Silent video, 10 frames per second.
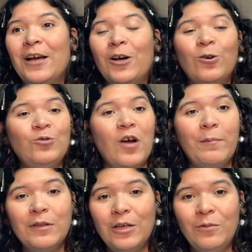go
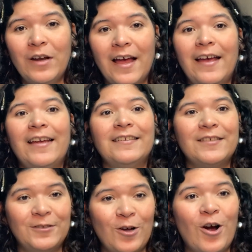drop Luna, and
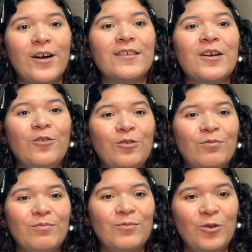start
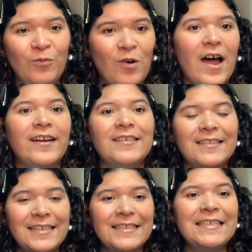to ride to
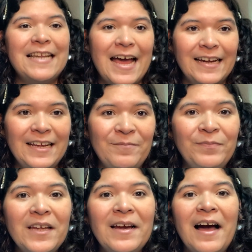Cincinnati.
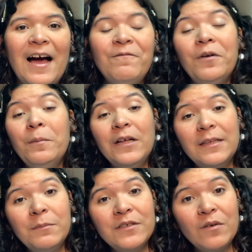I'm from
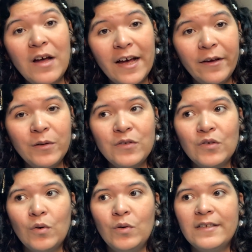Columbus, Ohio,
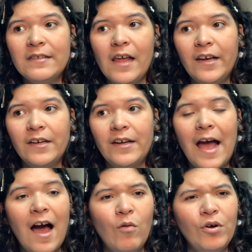so it's like an
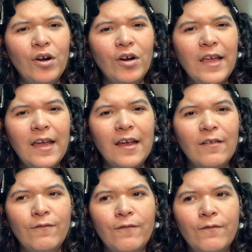hour and